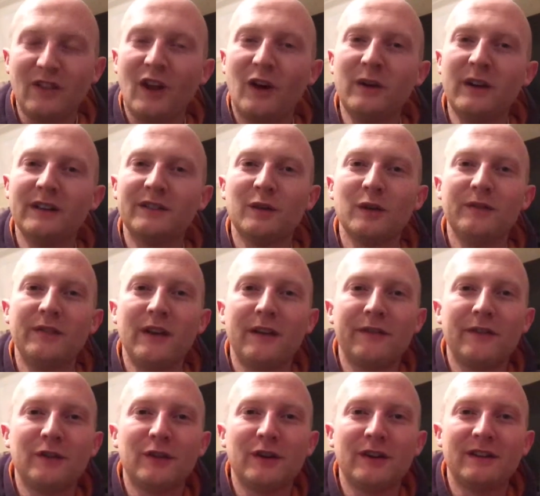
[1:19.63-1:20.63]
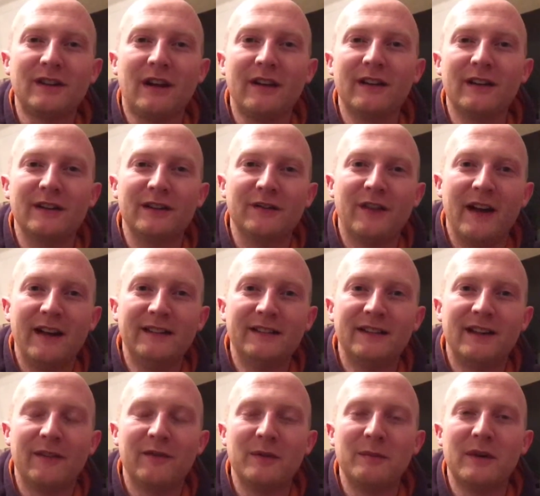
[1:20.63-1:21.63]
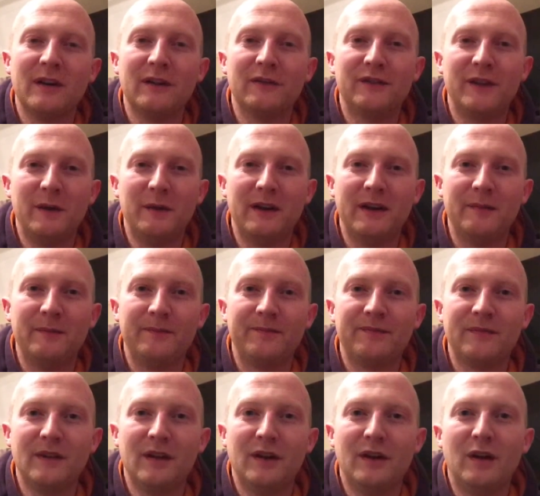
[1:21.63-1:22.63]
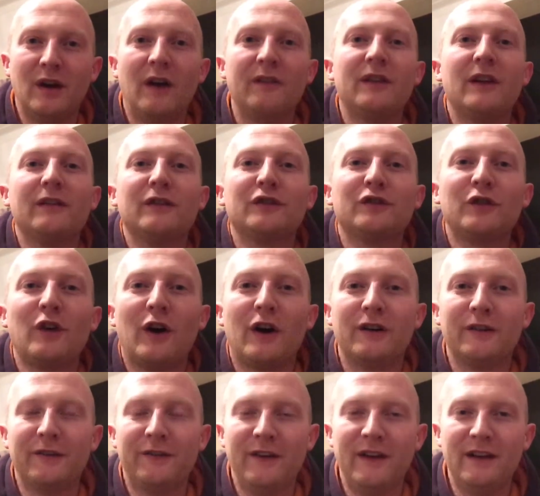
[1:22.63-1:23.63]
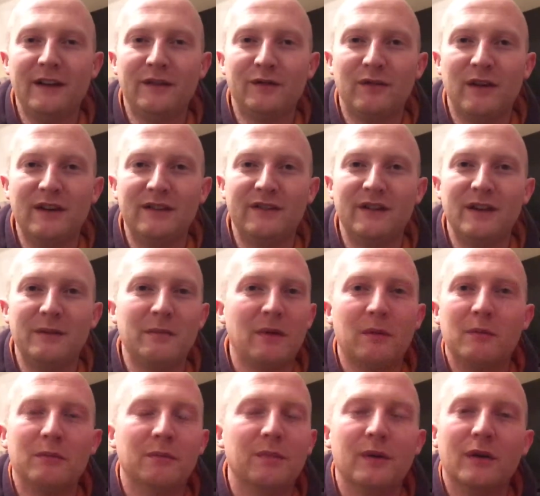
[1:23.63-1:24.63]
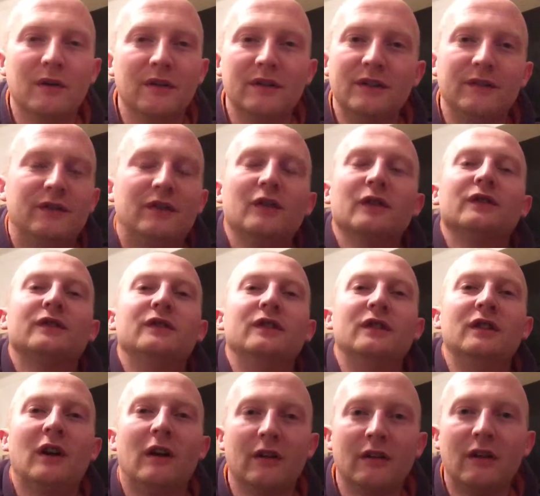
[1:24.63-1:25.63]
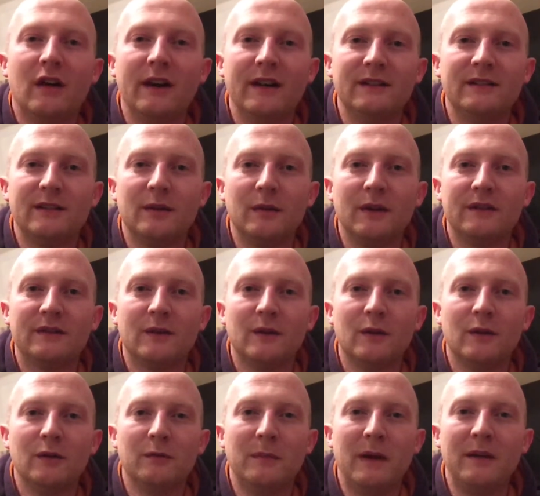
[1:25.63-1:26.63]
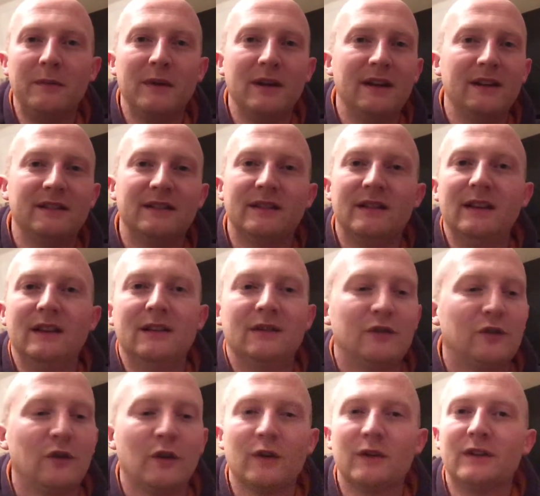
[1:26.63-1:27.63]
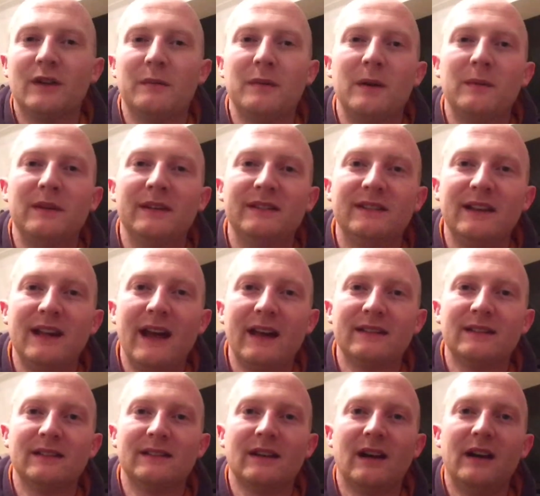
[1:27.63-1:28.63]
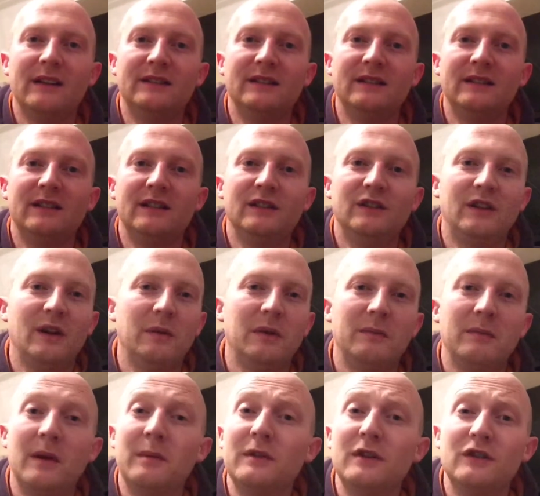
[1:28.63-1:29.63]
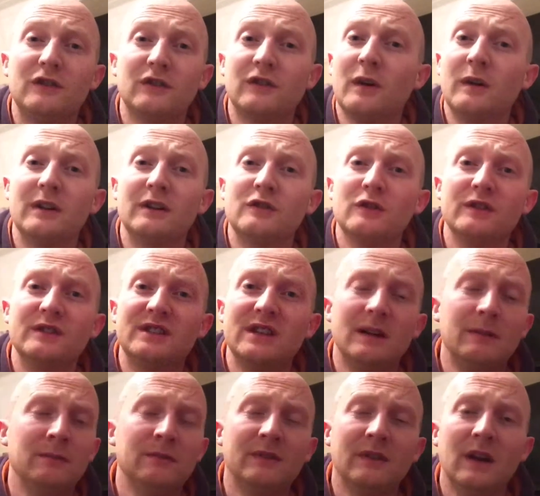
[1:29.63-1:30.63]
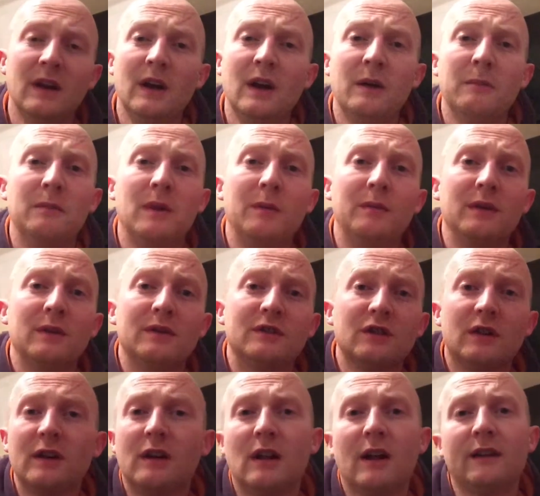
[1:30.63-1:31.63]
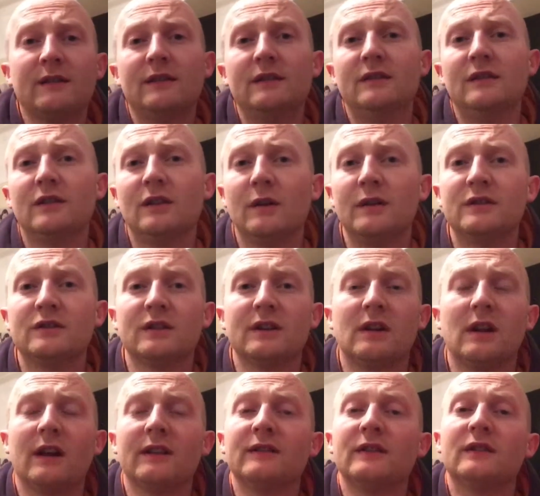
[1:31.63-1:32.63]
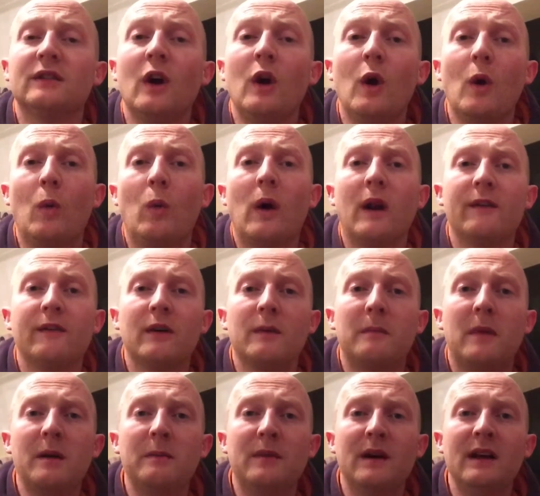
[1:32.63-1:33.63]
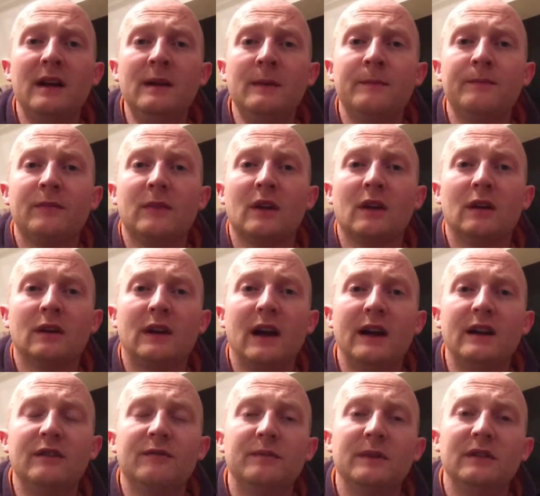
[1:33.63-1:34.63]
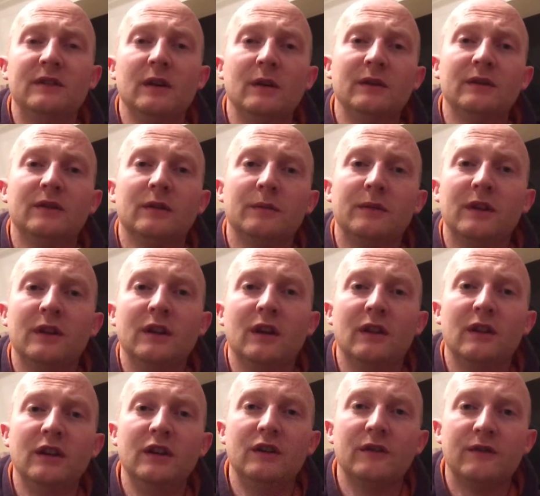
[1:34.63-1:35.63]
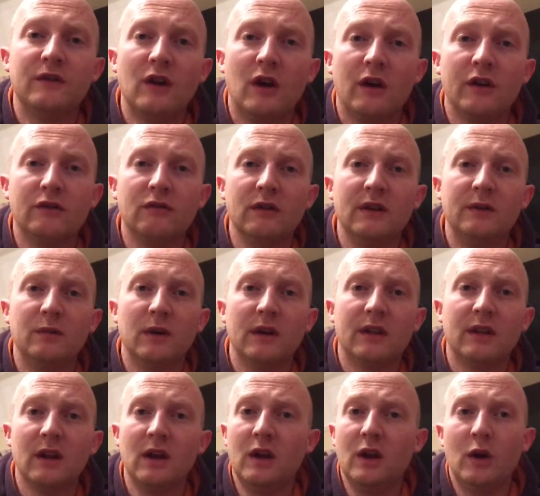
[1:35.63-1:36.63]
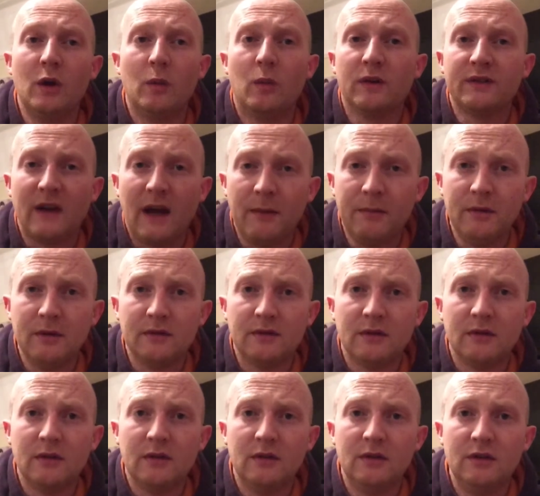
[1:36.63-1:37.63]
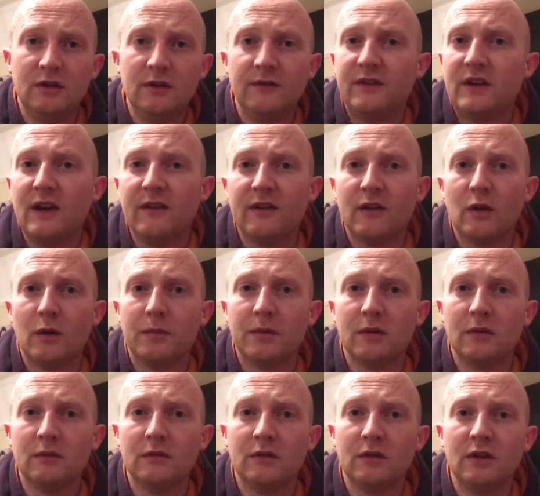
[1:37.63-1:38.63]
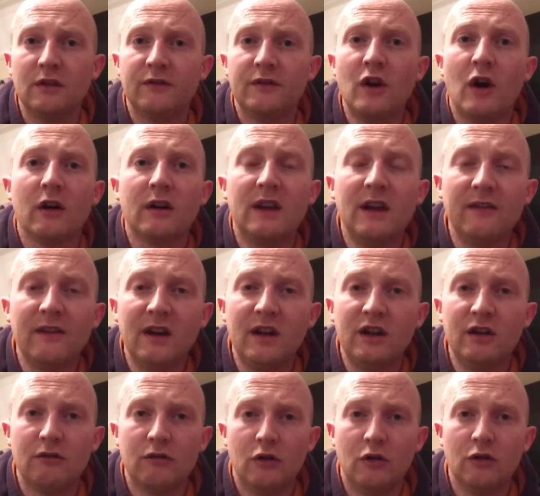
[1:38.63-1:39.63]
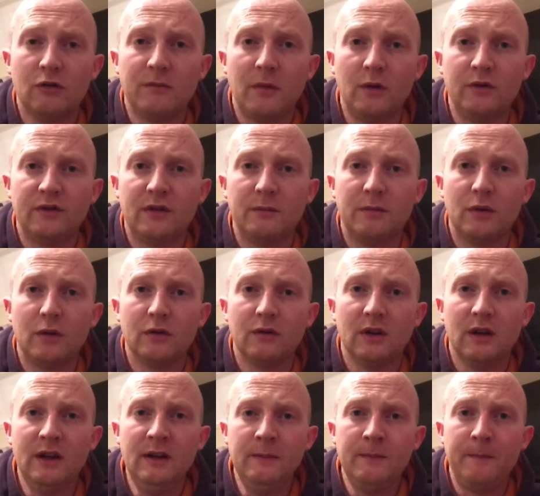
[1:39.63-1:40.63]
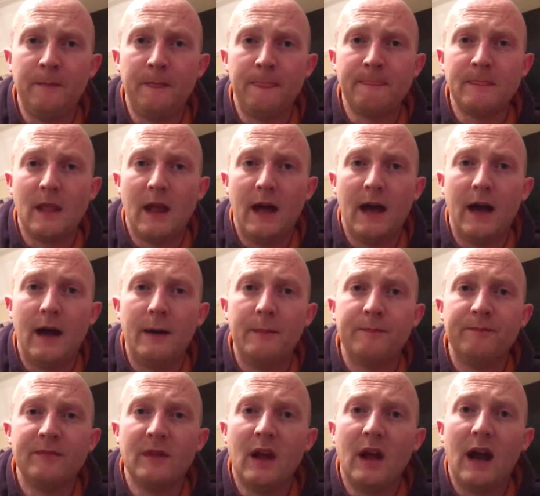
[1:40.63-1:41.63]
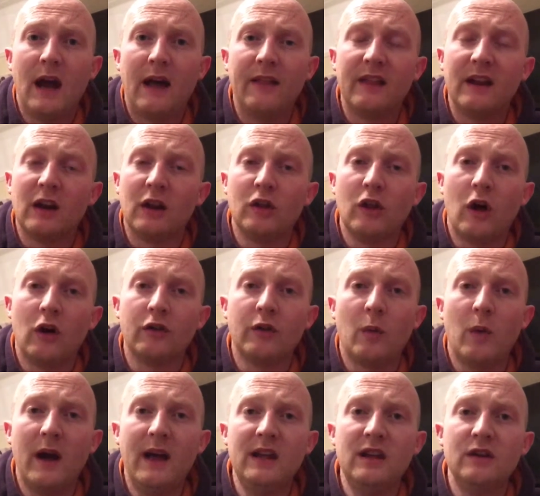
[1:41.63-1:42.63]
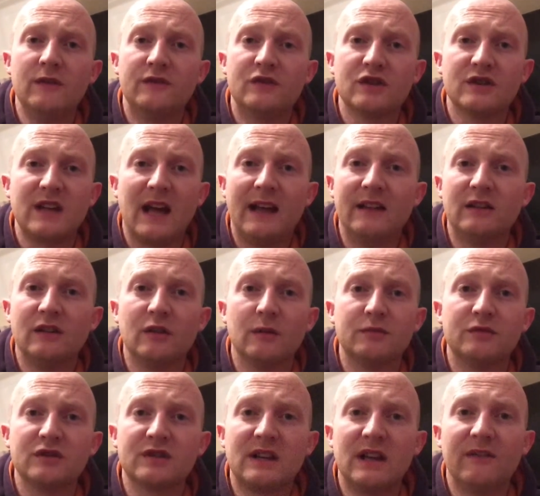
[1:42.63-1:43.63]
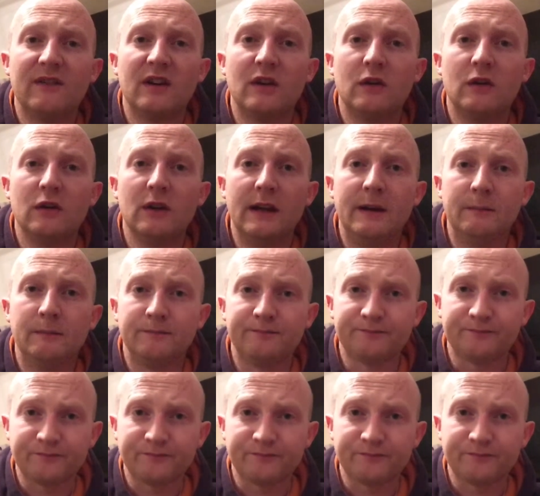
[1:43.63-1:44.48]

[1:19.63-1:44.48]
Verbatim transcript: Okay, so have you ever done a diet and you've hated every minute of doing it? Have you ever started a fitness regime, but you've just not got into it at all? Maybe it's the instructor, maybe it's the exercises that you're doing, maybe you just don't enjoy gyms, maybe you enjoy classes, you don't enjoy classes, whatever it might be. Okay, you've been doing something that you've not agreed with. What's happened? You've given up. You've not given it your all, most importantly. Um, and then along the way, you've just ended up just giving it all in.